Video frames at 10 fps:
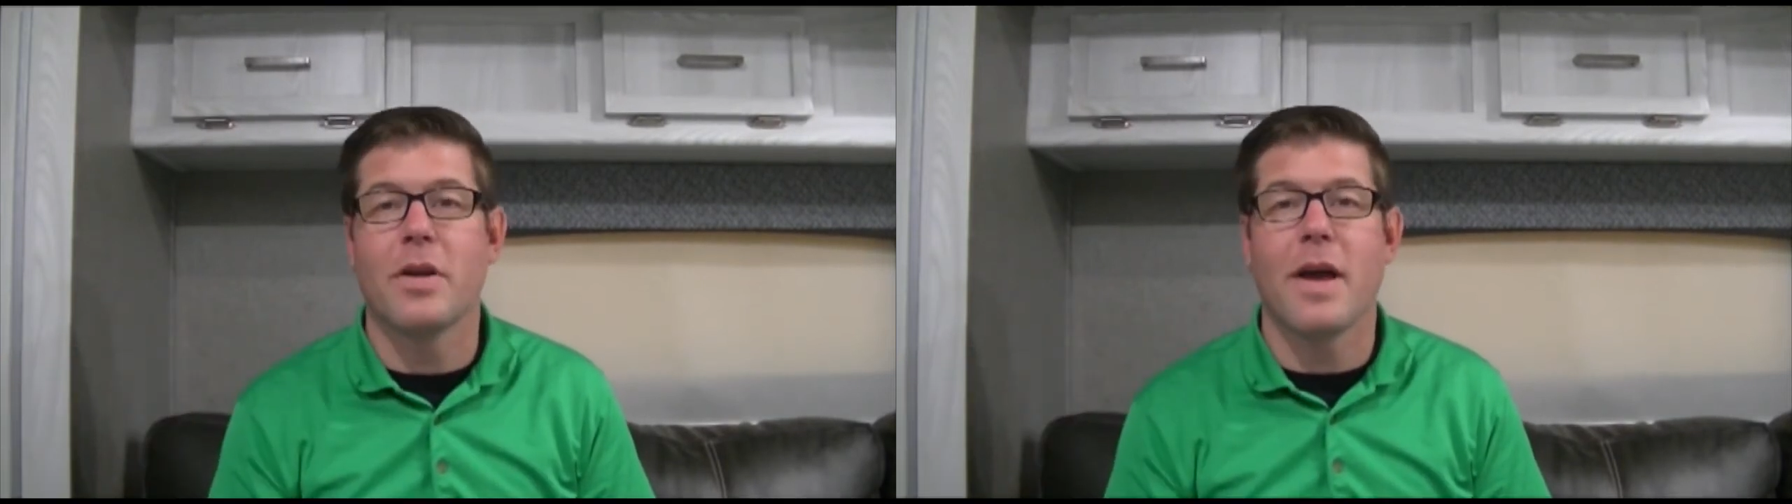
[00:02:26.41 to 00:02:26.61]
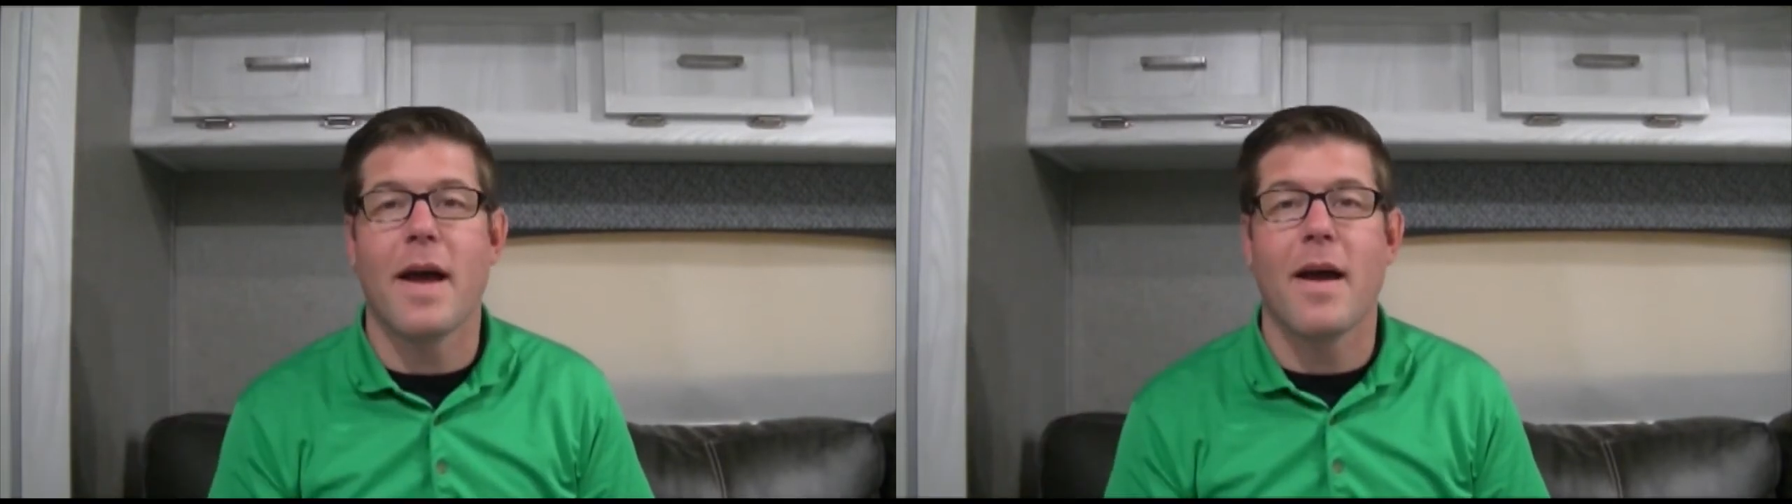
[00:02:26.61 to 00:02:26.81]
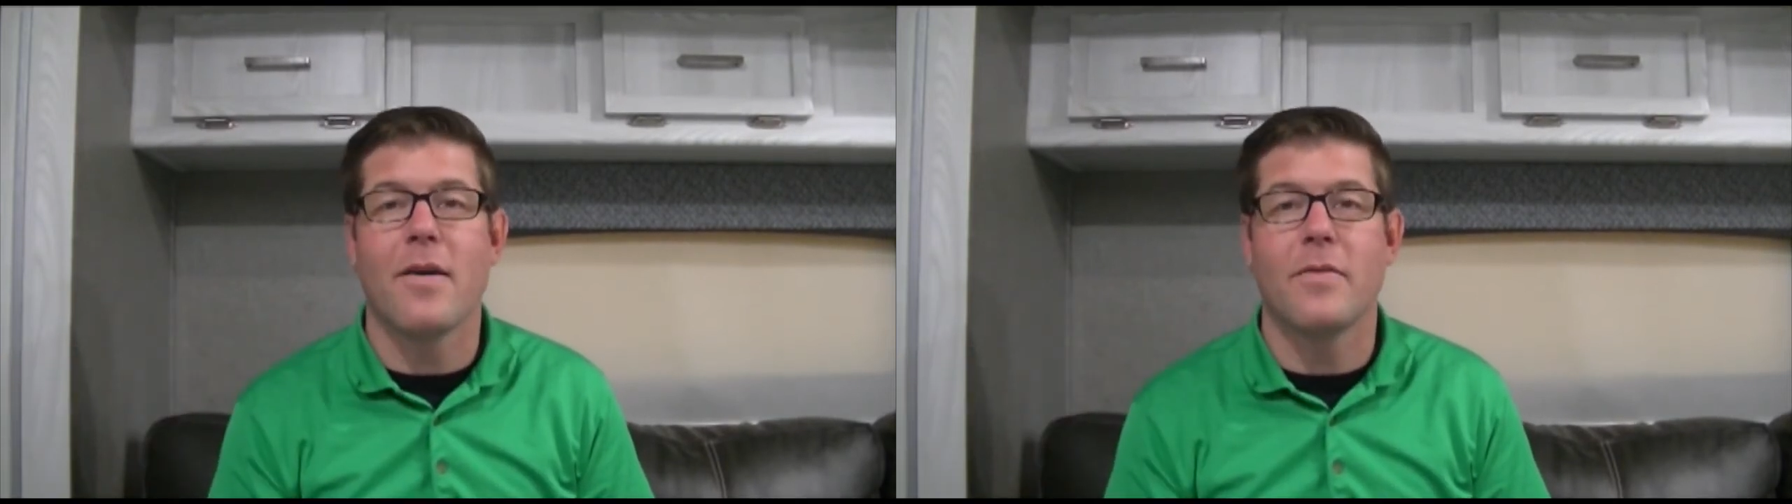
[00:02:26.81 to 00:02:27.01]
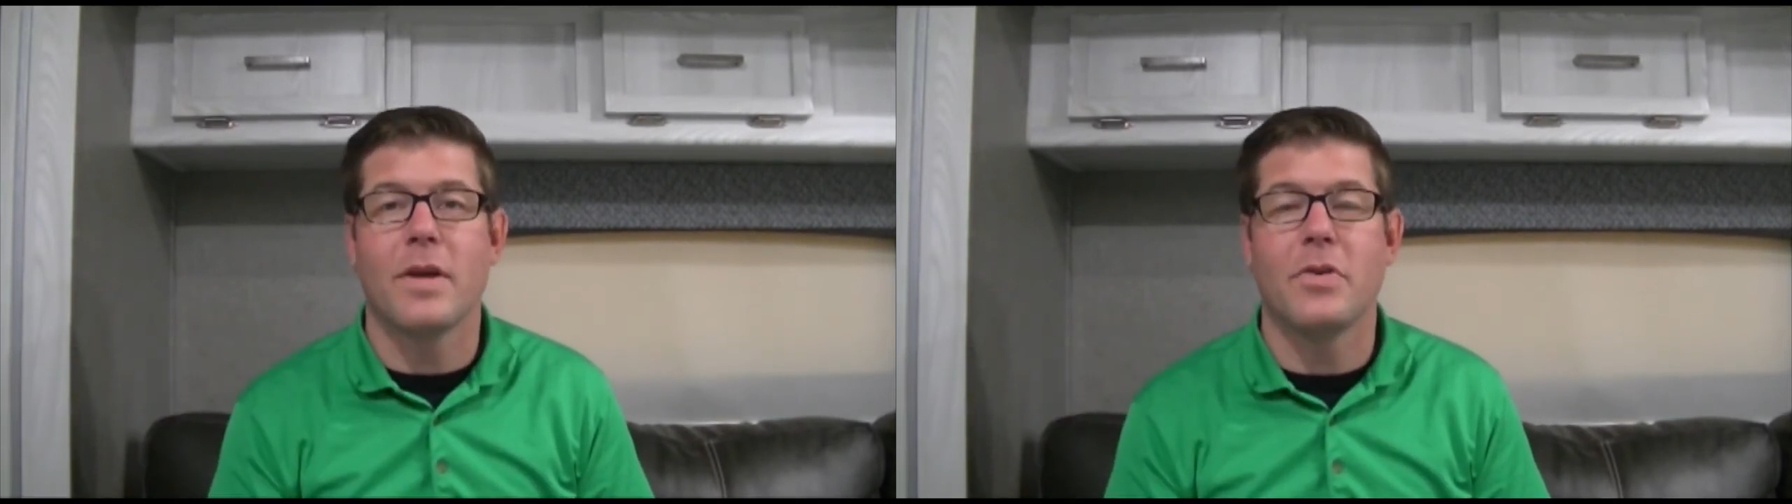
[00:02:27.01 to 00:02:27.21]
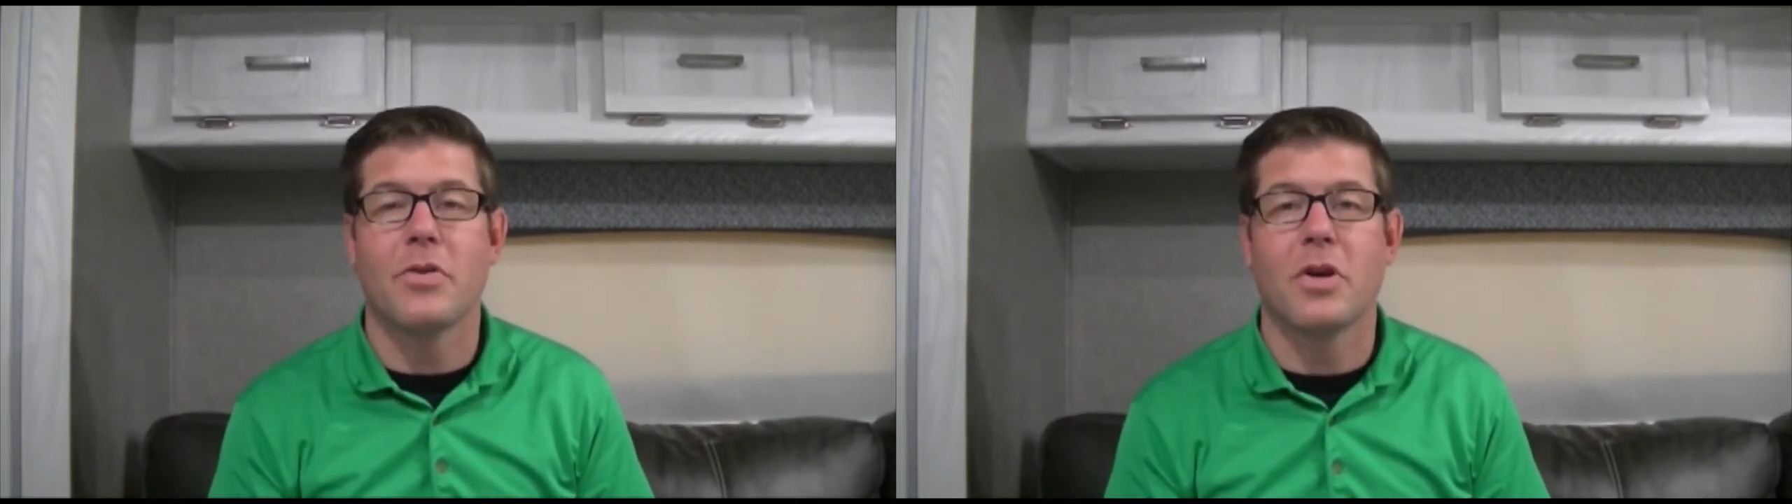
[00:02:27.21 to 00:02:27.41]
you have
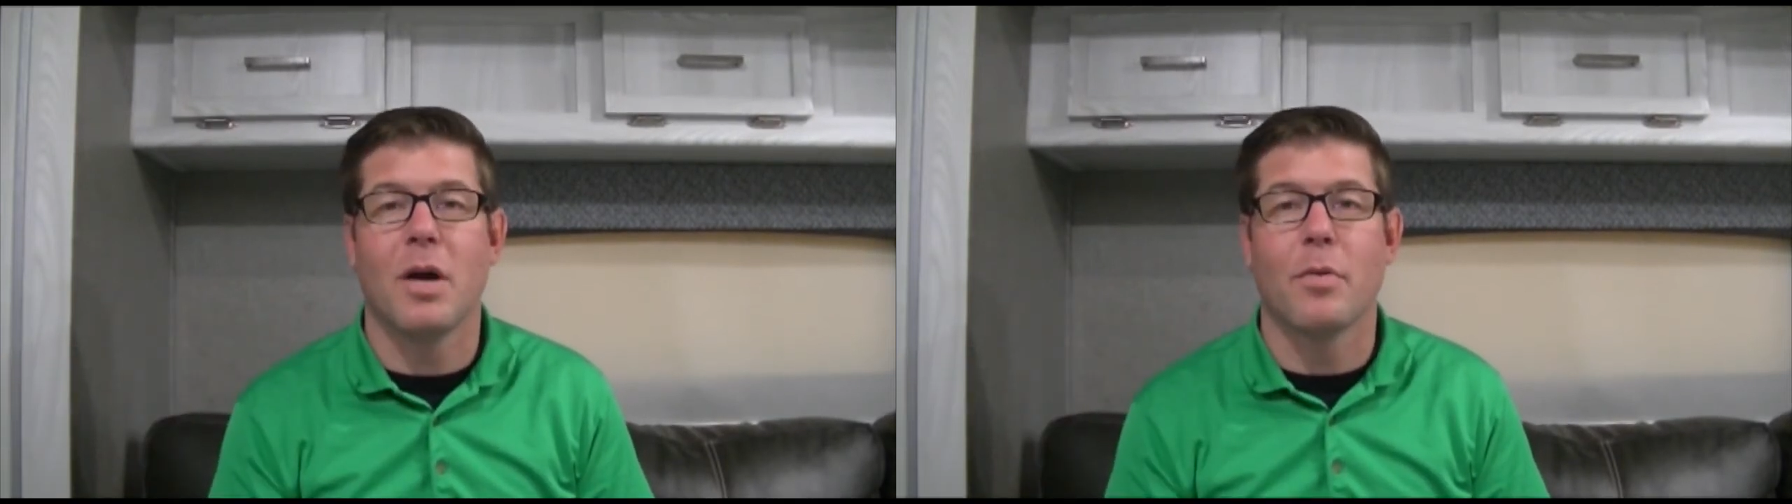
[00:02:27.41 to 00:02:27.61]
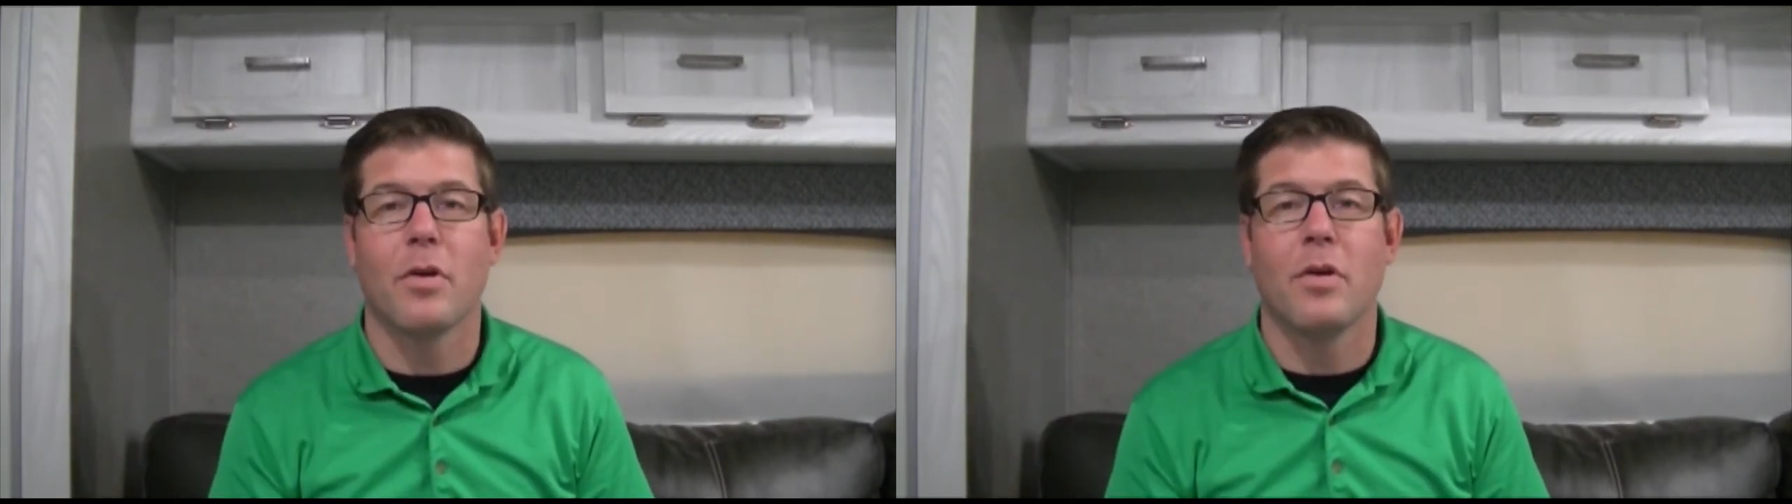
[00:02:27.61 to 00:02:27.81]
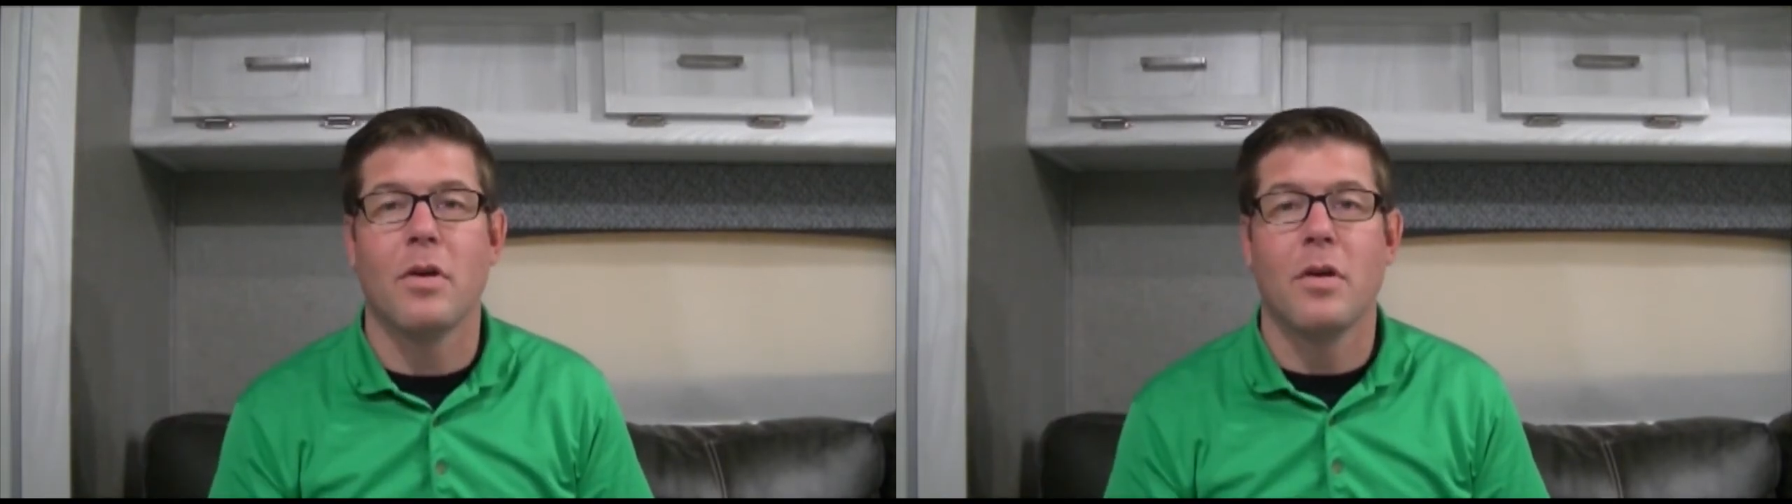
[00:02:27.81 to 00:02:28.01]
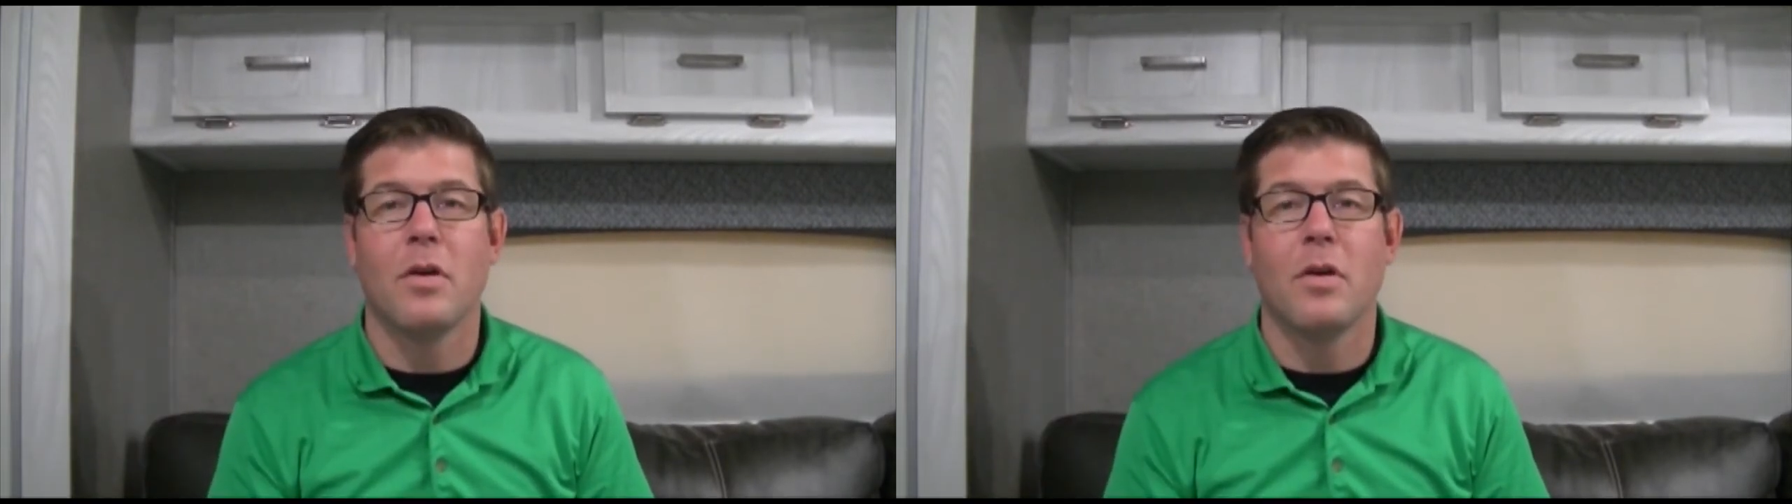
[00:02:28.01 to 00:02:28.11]
in your cupboard